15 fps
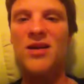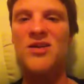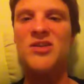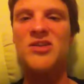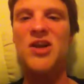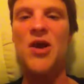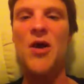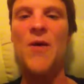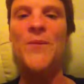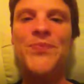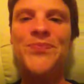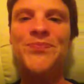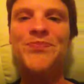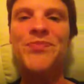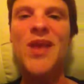So,
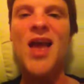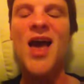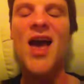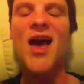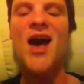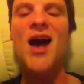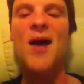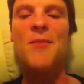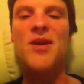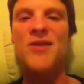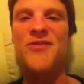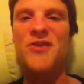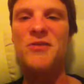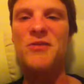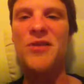um,
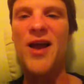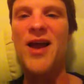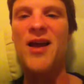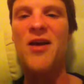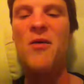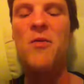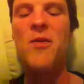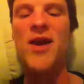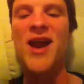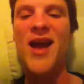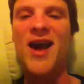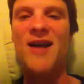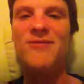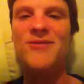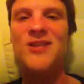if you like what I
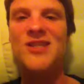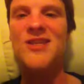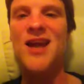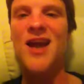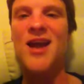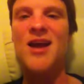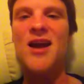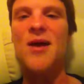have to say,